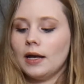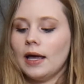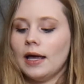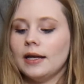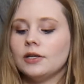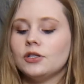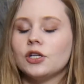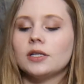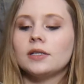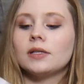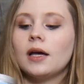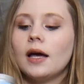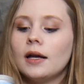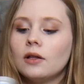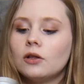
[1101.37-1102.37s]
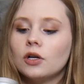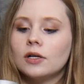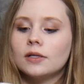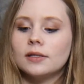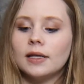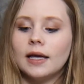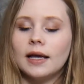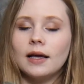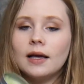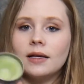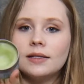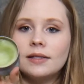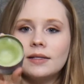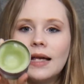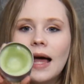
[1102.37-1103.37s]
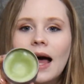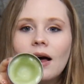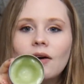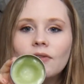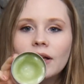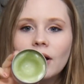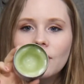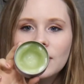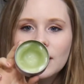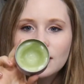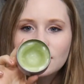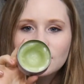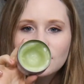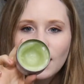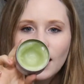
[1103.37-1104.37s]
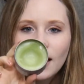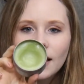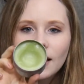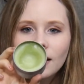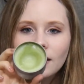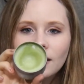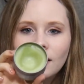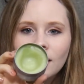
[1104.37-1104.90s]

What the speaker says: and it just kind of looks like a salve, like on the inside.